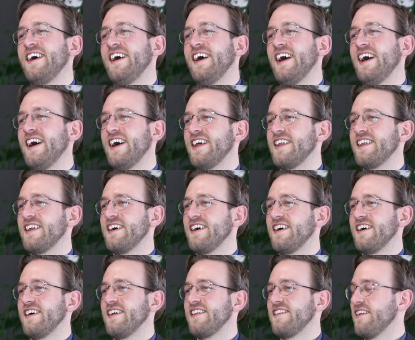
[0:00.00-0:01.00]
And
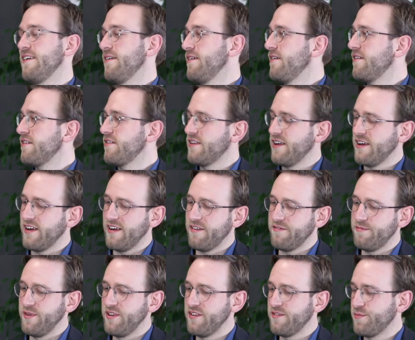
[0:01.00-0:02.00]
there
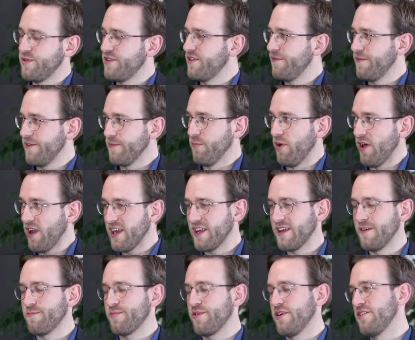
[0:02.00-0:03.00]
have been specific modeling
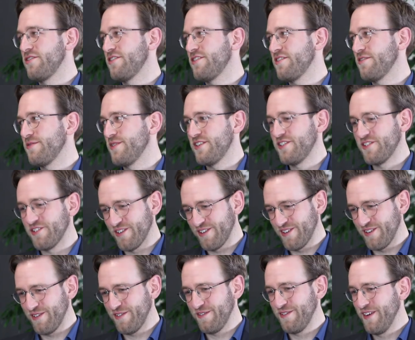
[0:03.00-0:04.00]
approaches which sort
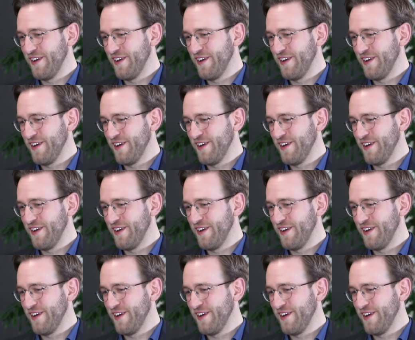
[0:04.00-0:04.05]
of